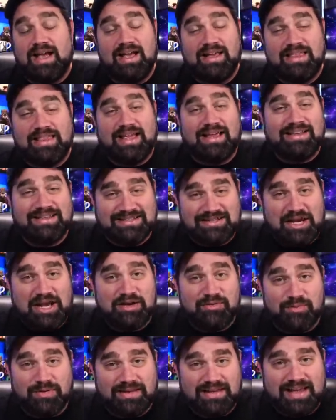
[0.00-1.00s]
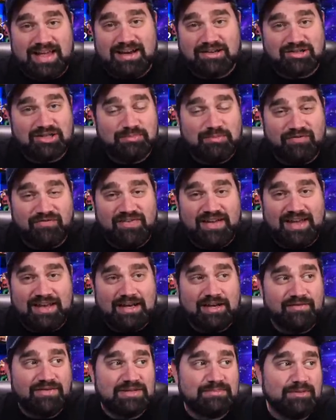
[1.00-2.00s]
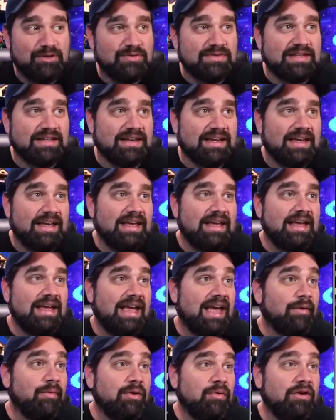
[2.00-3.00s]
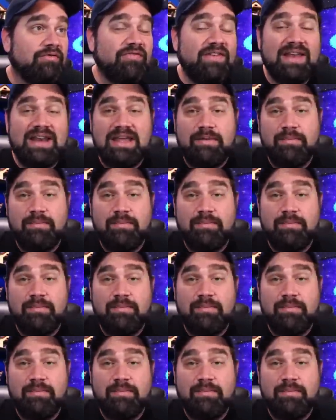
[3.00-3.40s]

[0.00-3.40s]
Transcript: I genuinely actually am a fan of his music. And we were a fan